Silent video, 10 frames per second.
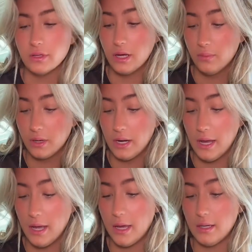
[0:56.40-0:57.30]
that, we're gonna
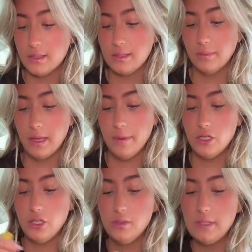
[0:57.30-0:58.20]
add some lemon juice.